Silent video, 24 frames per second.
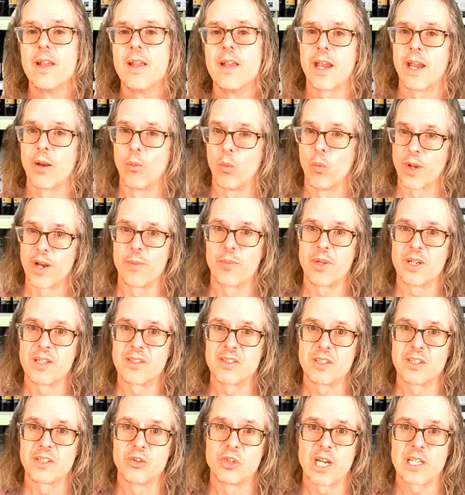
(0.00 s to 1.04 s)
And what I'm going to
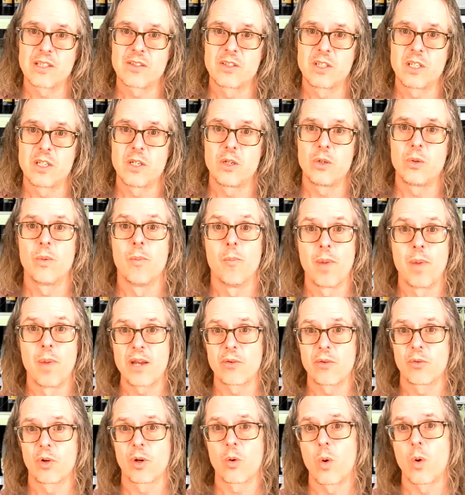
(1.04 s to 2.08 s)
suggest to you
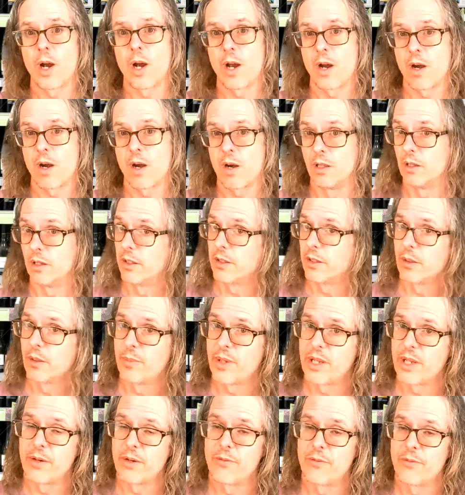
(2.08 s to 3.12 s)
might require a little
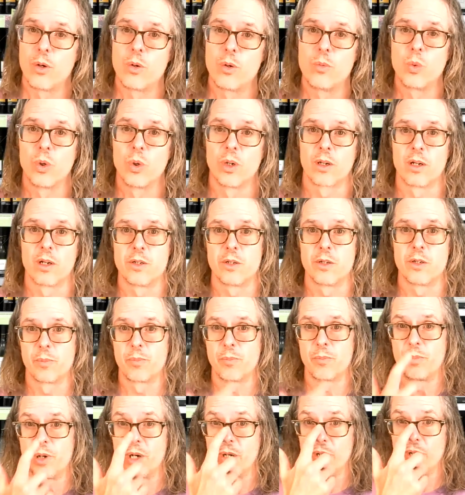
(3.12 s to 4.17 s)
bit of homework on your
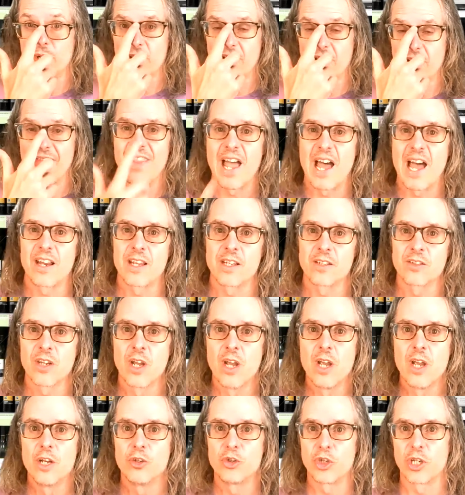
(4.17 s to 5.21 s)
part. And that is
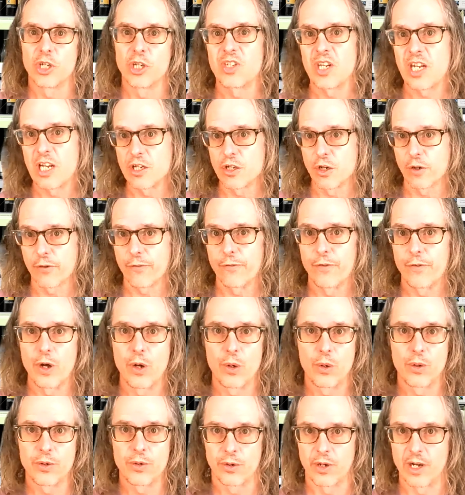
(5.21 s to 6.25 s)
just in your
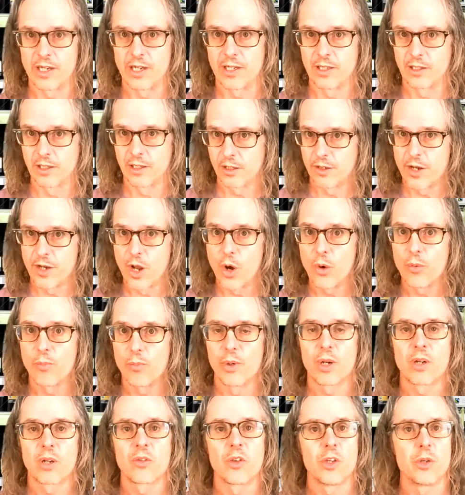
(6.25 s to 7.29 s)
phone or in a little
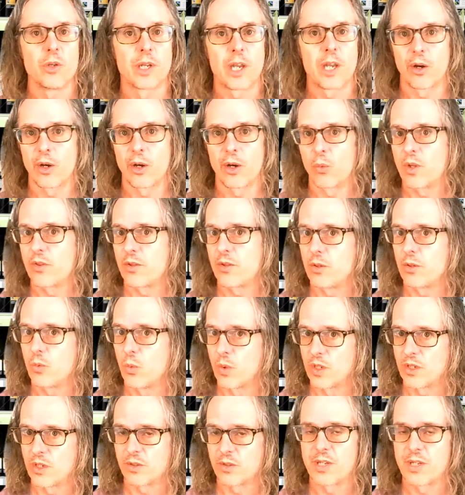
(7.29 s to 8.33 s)
notebook that you carry carry with you
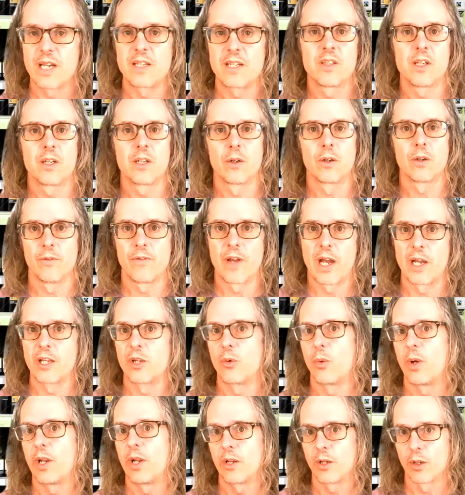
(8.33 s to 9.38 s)
when you're tasting or
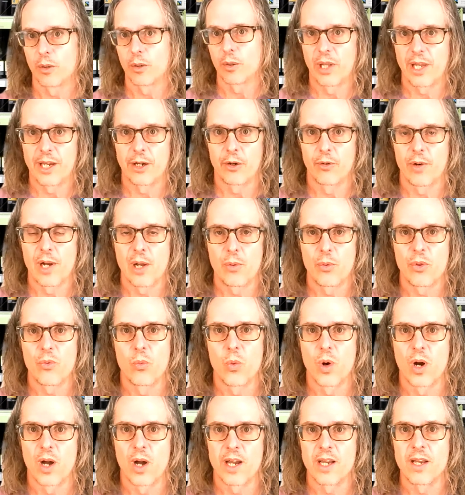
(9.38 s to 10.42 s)
evaluating or playing around with
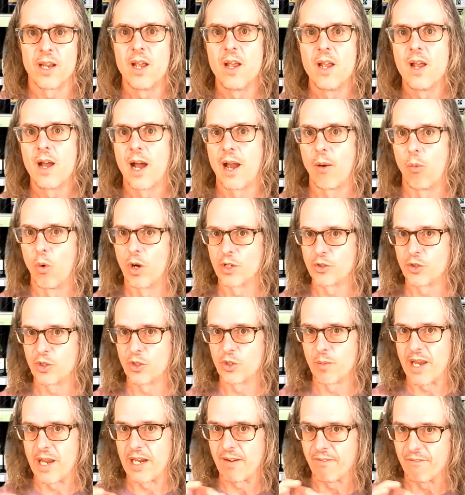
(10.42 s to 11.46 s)
wine. I want you to
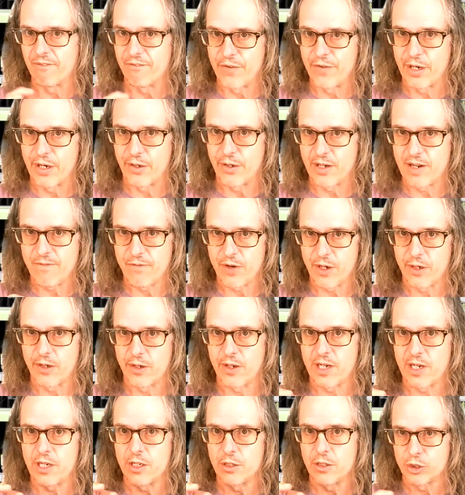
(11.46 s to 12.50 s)
make very,
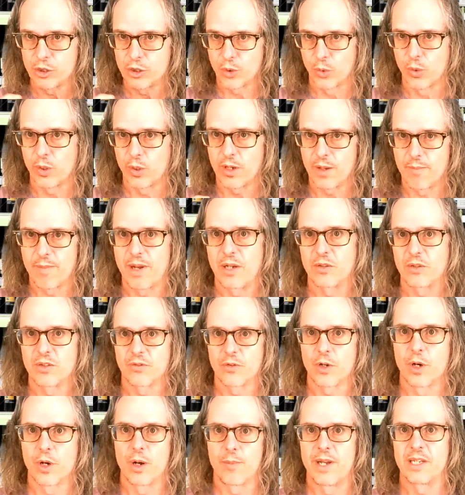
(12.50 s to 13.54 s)
very short amounts of
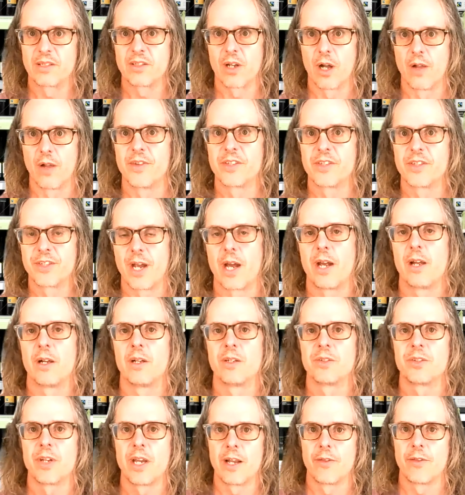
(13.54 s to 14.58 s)
comments on the
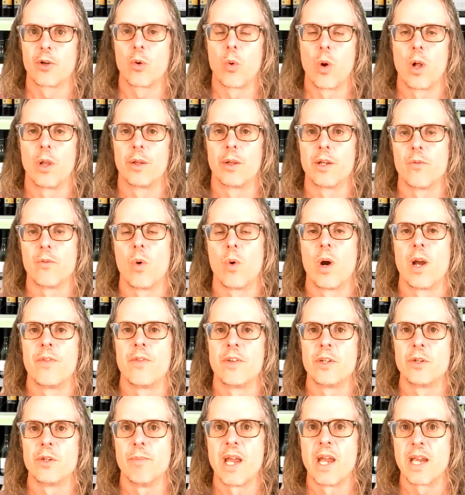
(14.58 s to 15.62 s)
styles and the quality of wine that
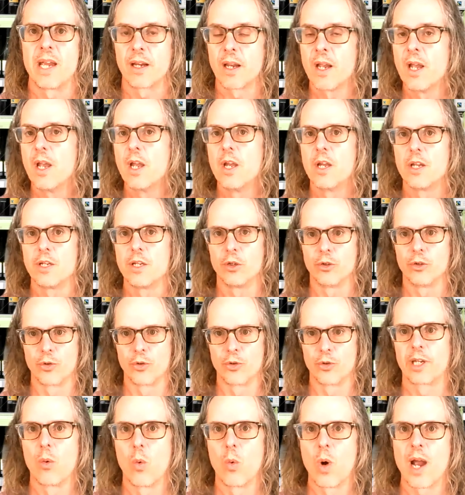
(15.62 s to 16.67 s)
you make. You're
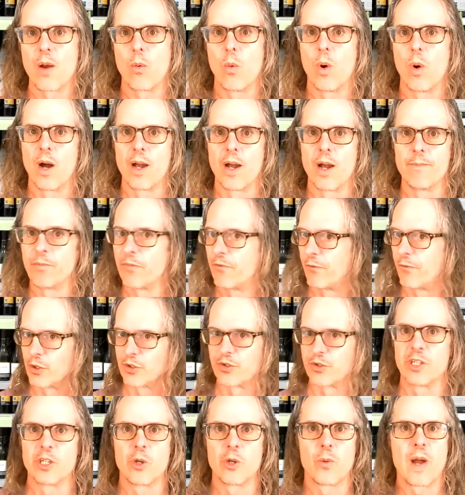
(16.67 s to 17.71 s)
drinking white wine. First
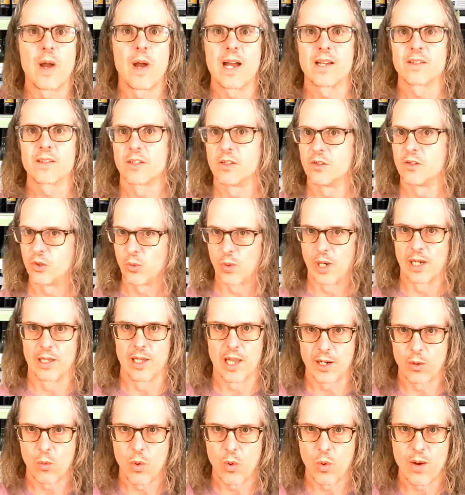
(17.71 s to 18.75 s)
thing you ask, do I
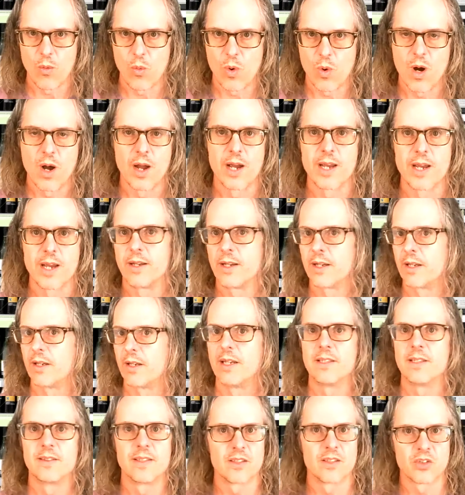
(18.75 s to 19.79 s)
like white wine?
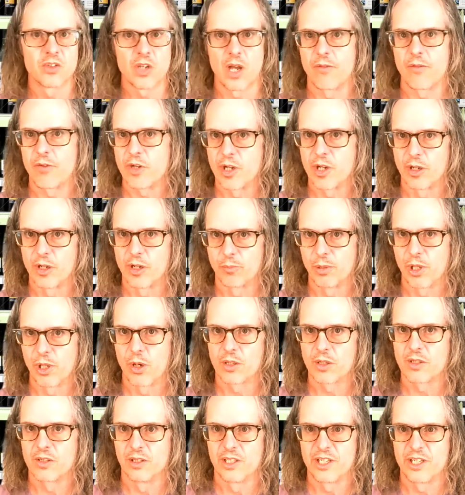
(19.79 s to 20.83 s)
Is this Sauvignon
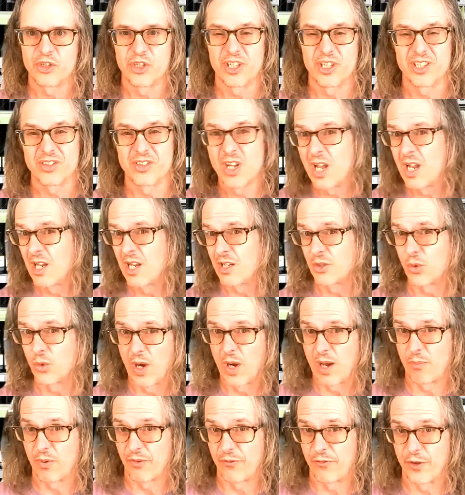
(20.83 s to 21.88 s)
Blanc delicious? Do I
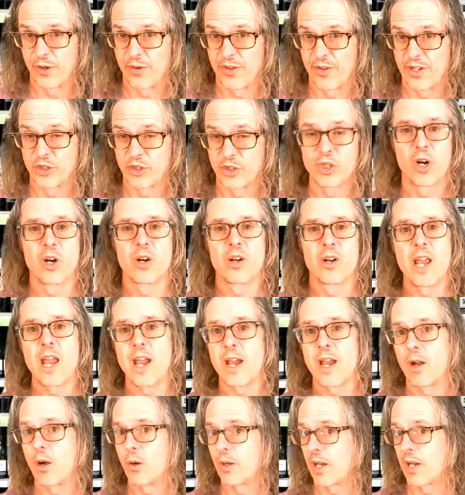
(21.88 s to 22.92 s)
prefer this
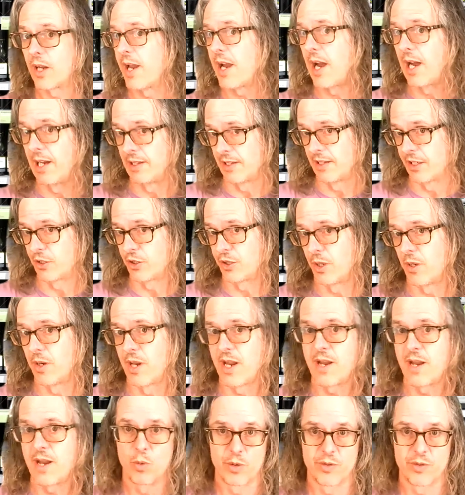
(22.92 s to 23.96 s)
Chardonnay? Okay, I like
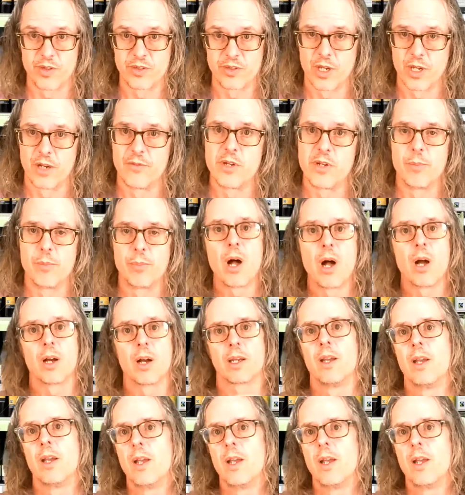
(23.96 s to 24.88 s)
Chardonnay more than Sauvignon Blanc.